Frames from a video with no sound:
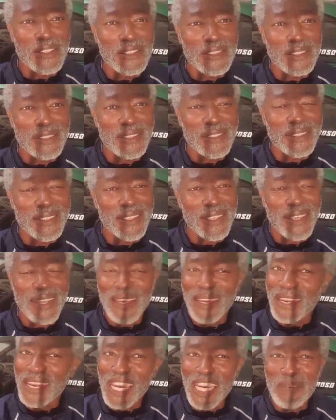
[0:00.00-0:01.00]
cars,
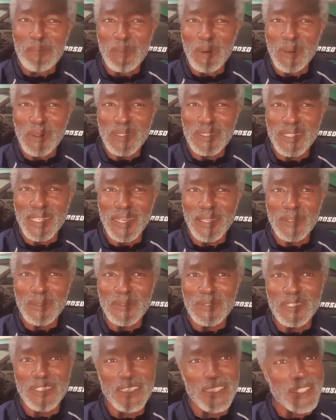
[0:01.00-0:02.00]
and
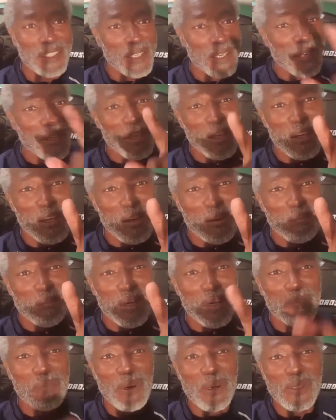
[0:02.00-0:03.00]
motorcycles.
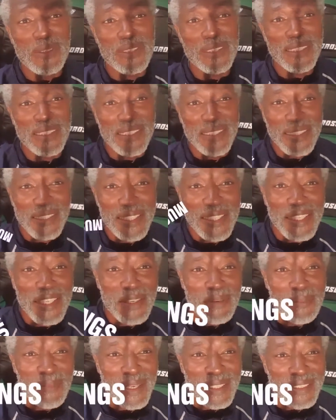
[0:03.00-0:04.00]
But mostly
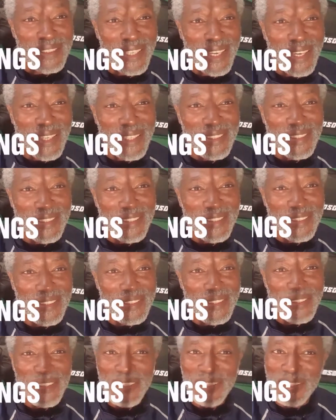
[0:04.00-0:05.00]

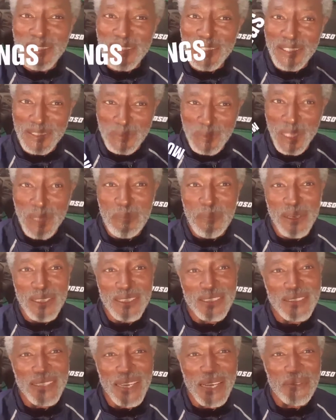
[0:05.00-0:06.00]
Mustangs, because
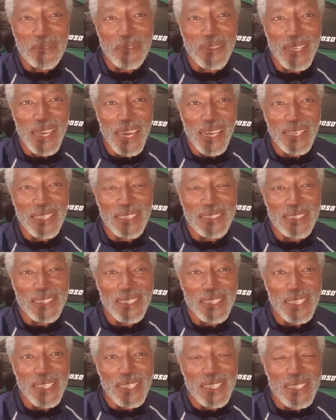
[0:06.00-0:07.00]
we're Mustang
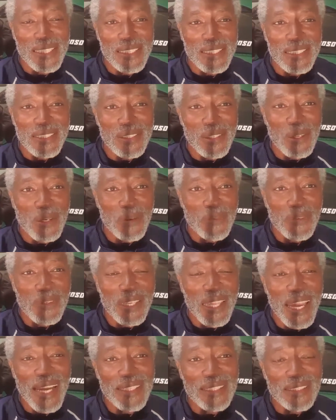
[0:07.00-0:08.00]
fanatics.
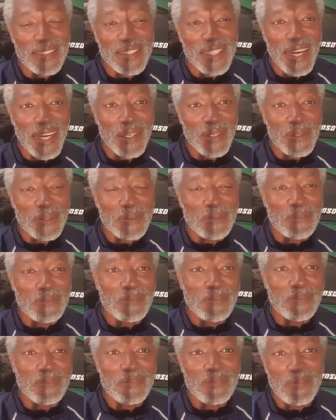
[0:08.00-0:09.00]
So if you like the
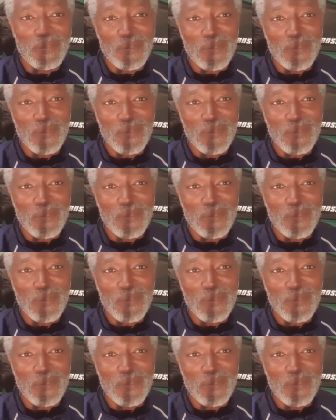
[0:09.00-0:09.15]
channel,